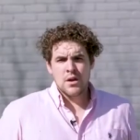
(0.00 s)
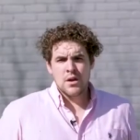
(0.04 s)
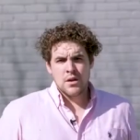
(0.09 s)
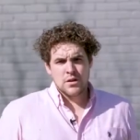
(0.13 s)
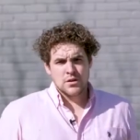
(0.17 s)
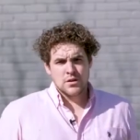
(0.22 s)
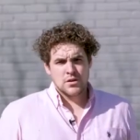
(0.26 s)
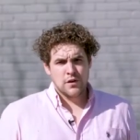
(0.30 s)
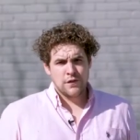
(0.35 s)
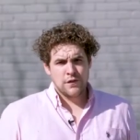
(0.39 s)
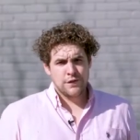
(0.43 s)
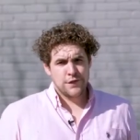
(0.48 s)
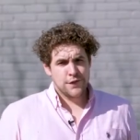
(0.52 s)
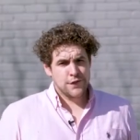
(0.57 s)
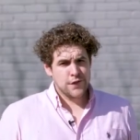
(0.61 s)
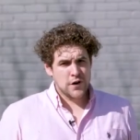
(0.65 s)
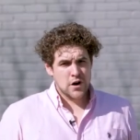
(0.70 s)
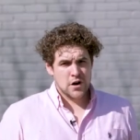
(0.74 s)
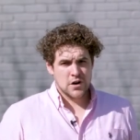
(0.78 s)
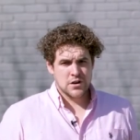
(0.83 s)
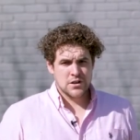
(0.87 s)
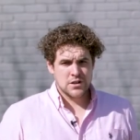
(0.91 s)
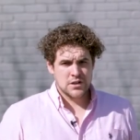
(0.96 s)
So
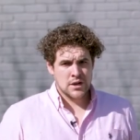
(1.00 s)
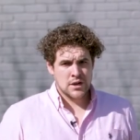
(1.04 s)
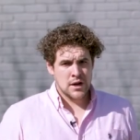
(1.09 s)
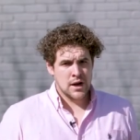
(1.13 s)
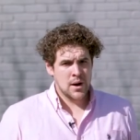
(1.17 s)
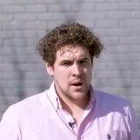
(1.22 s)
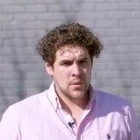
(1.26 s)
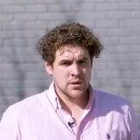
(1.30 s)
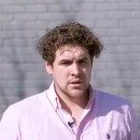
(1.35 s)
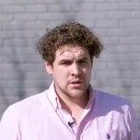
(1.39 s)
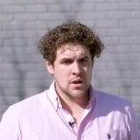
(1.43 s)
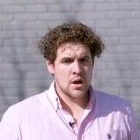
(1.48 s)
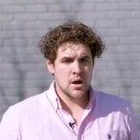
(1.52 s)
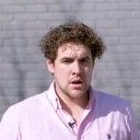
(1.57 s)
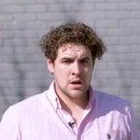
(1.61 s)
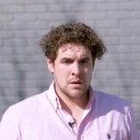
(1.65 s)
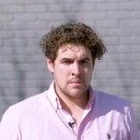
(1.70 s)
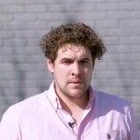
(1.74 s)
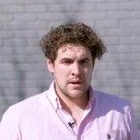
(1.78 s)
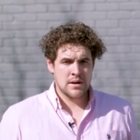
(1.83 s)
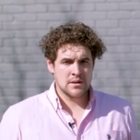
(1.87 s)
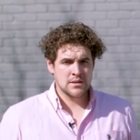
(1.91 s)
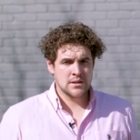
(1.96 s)
first, I want to talk
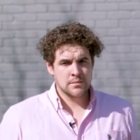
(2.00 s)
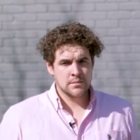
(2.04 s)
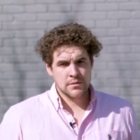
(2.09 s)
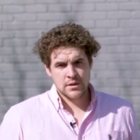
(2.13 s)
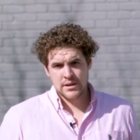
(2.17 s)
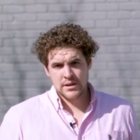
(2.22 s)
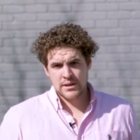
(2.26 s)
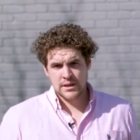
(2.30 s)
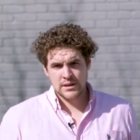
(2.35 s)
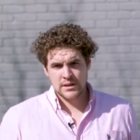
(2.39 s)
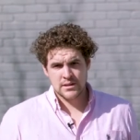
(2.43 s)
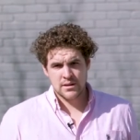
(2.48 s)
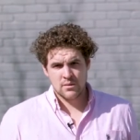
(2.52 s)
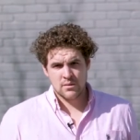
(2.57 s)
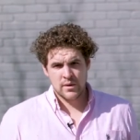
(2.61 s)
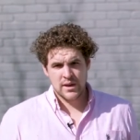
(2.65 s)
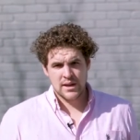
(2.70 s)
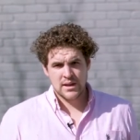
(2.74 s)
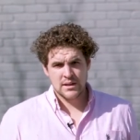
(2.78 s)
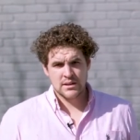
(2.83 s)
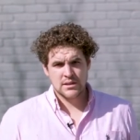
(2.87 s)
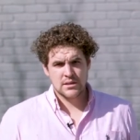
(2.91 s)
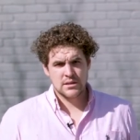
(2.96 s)
about some of the things that we
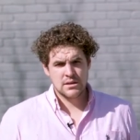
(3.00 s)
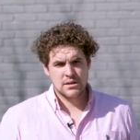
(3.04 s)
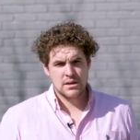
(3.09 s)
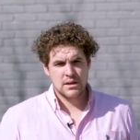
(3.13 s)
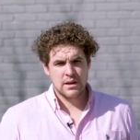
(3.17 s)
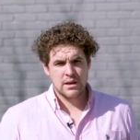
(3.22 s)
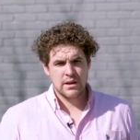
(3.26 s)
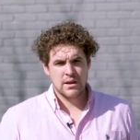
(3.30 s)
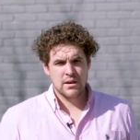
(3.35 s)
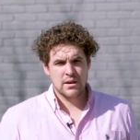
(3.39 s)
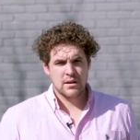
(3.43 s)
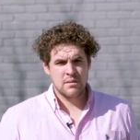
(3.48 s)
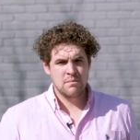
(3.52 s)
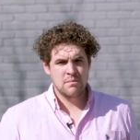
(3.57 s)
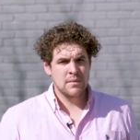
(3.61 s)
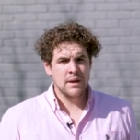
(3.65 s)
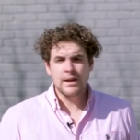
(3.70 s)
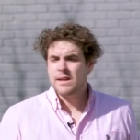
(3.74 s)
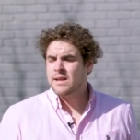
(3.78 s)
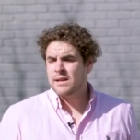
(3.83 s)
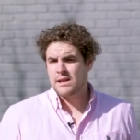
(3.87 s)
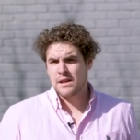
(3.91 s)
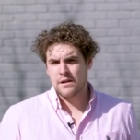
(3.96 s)
can see
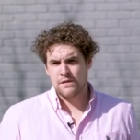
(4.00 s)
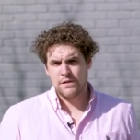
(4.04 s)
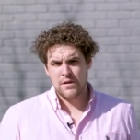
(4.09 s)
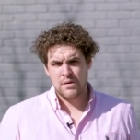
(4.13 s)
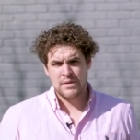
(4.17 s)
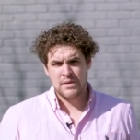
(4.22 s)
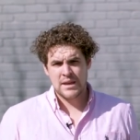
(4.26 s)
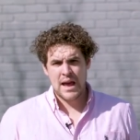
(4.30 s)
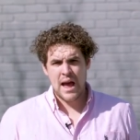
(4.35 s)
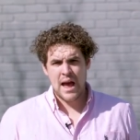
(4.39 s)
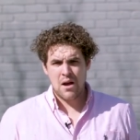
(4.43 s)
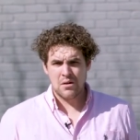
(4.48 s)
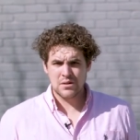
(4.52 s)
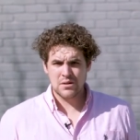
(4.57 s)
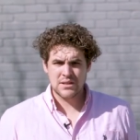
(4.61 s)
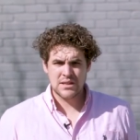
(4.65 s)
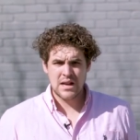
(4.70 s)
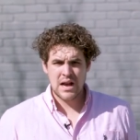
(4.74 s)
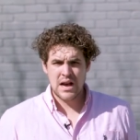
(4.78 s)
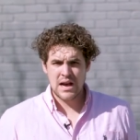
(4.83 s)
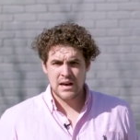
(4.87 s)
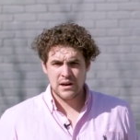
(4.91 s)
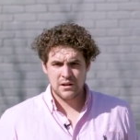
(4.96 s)
immediately from the
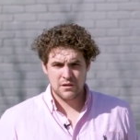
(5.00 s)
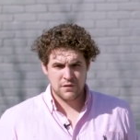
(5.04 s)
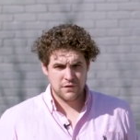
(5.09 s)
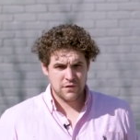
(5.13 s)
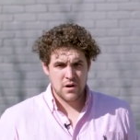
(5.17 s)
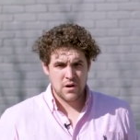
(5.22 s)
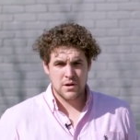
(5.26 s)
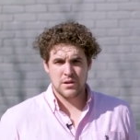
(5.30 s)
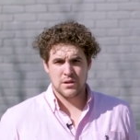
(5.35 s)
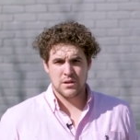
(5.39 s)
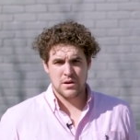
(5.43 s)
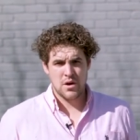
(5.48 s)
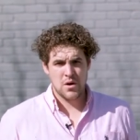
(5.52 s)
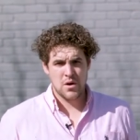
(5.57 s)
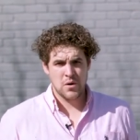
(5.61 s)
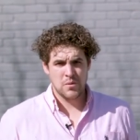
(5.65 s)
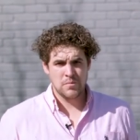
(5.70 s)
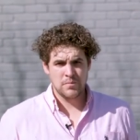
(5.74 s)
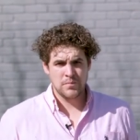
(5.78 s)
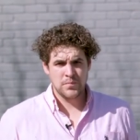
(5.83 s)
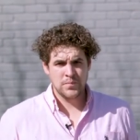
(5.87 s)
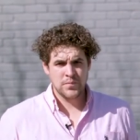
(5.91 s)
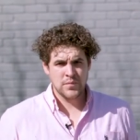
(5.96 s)
outside, the front of the
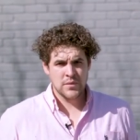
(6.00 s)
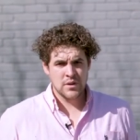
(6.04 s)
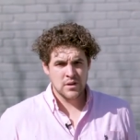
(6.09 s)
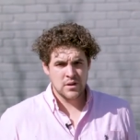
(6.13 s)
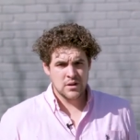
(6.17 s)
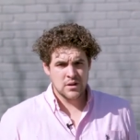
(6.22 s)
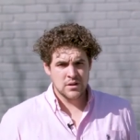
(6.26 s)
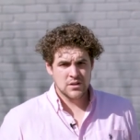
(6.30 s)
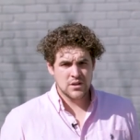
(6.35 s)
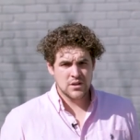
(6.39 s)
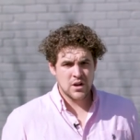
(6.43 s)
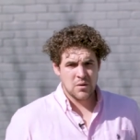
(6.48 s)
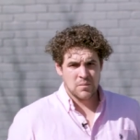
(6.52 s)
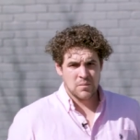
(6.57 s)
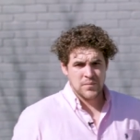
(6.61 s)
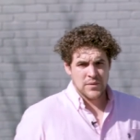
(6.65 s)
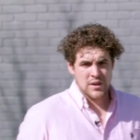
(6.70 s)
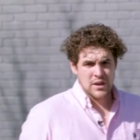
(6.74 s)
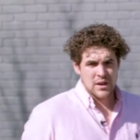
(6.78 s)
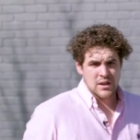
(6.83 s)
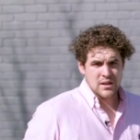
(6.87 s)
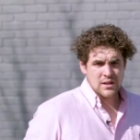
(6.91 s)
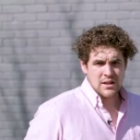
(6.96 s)
home. So
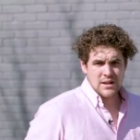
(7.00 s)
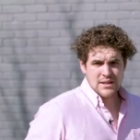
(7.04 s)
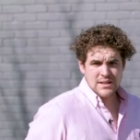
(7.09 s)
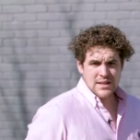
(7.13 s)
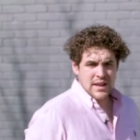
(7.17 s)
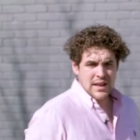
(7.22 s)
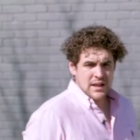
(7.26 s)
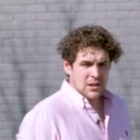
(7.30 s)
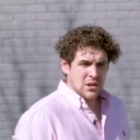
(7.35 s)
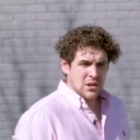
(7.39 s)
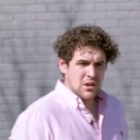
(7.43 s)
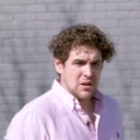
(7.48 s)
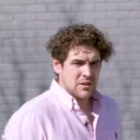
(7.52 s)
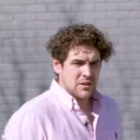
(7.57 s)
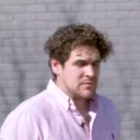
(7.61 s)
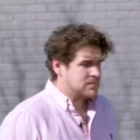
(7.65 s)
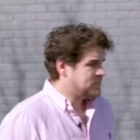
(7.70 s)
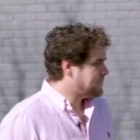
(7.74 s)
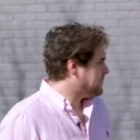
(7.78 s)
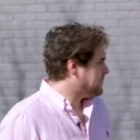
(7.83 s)
let's take a look.